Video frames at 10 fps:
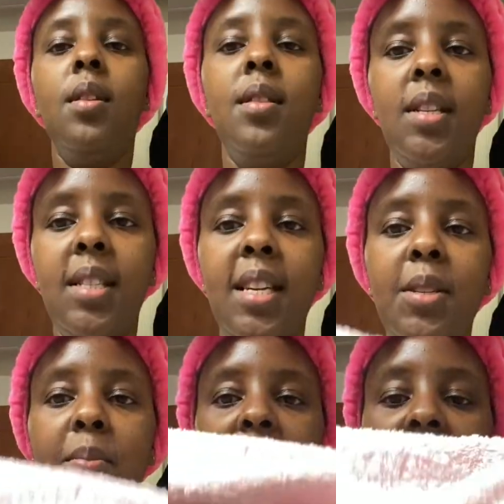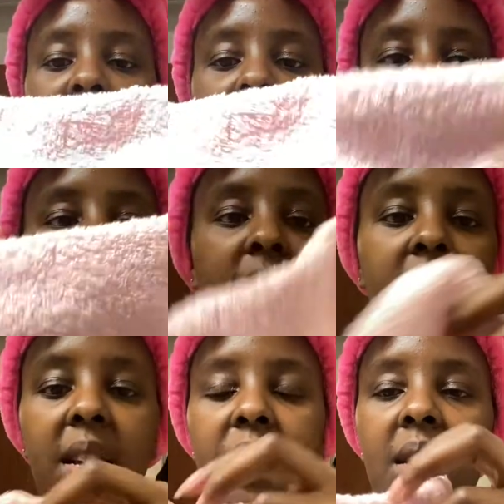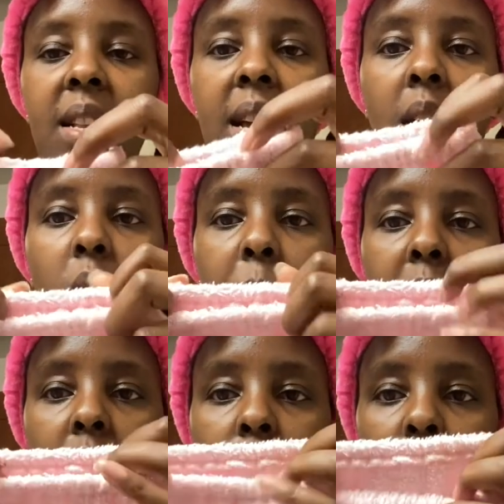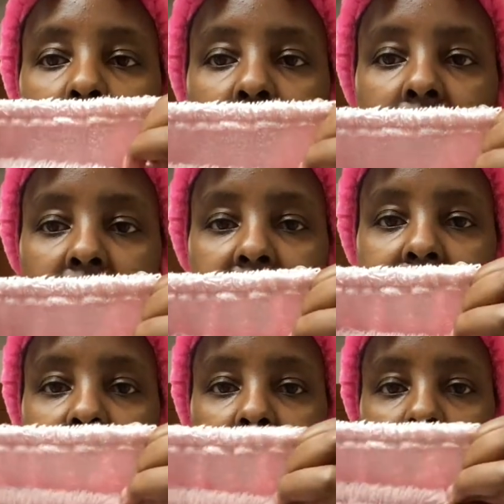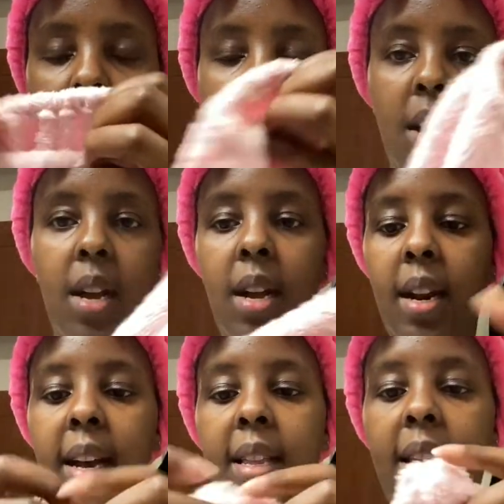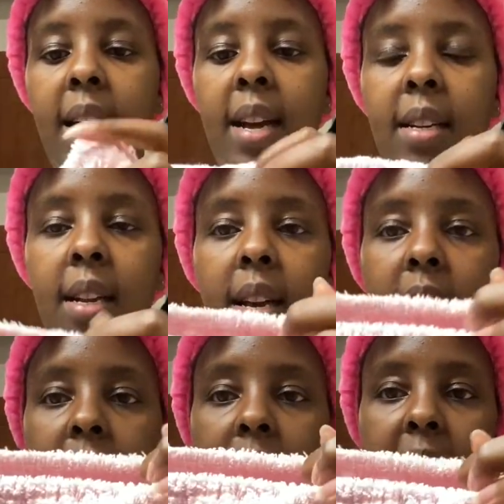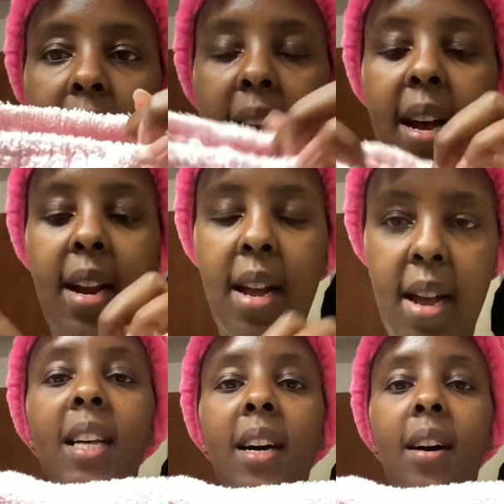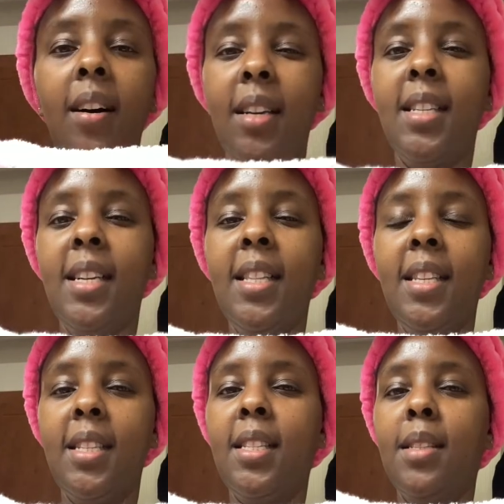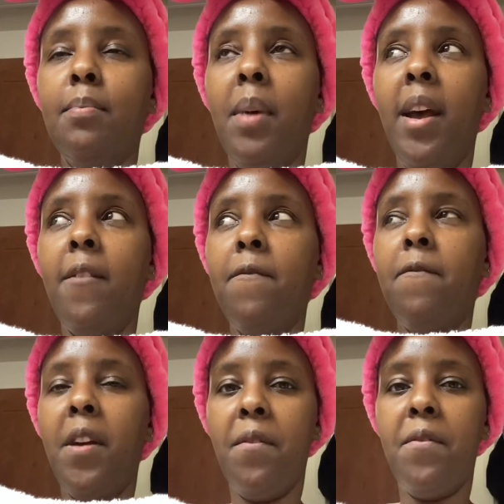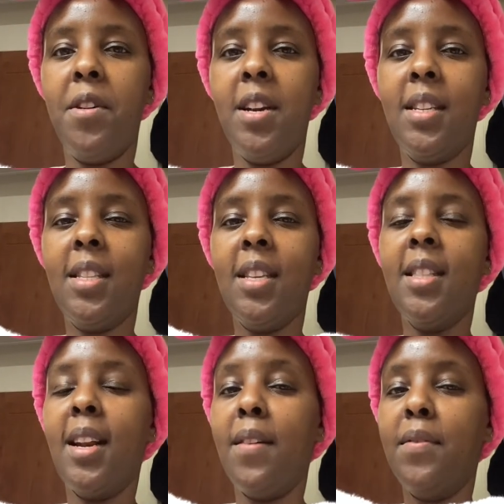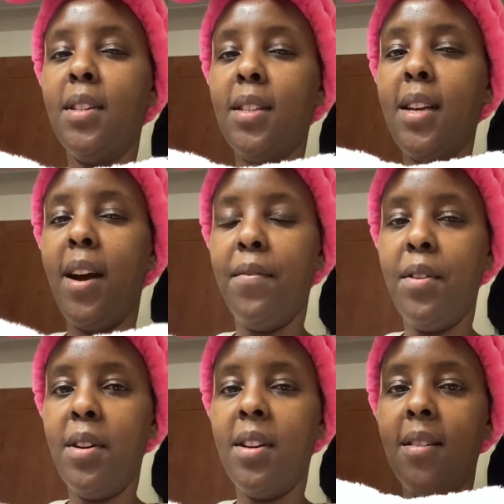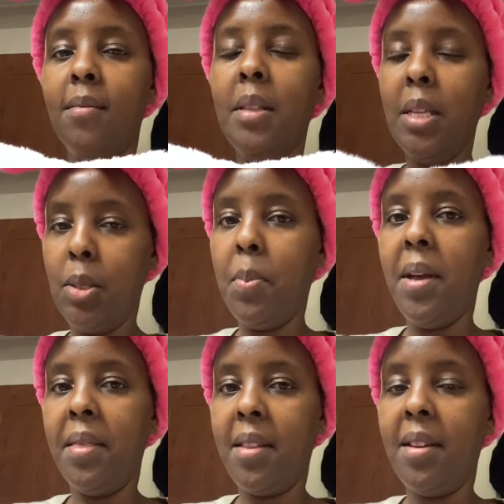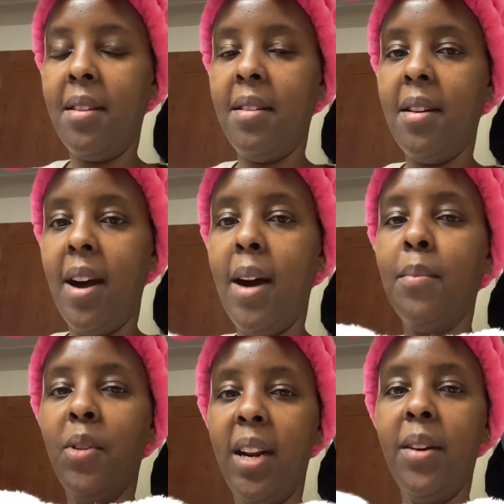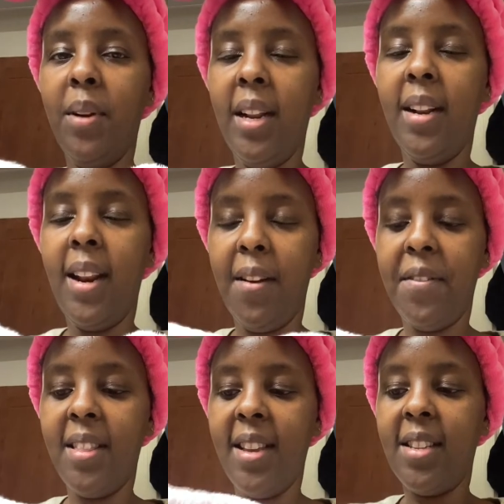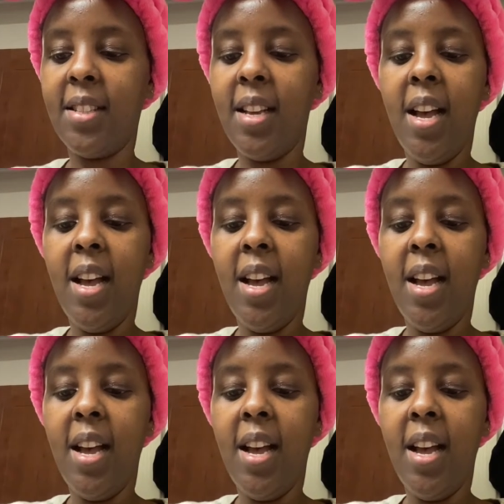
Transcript: They sent me the skincare sleeves and they are open on both sides like that like that. Honestly, this is my favorite thing that I've discovered this month. I'm really, really loving this.